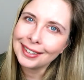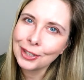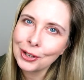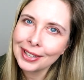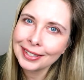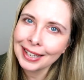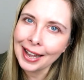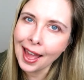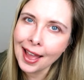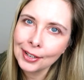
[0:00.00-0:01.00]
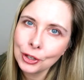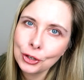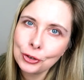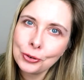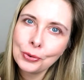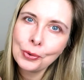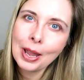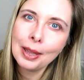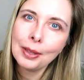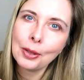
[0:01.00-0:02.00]
So let's get on
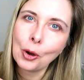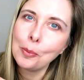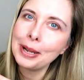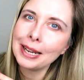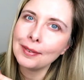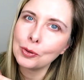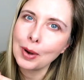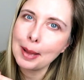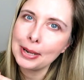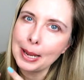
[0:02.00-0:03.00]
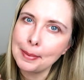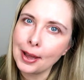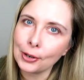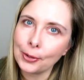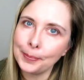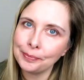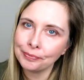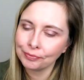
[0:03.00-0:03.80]
to opening of the Ramen A bottle.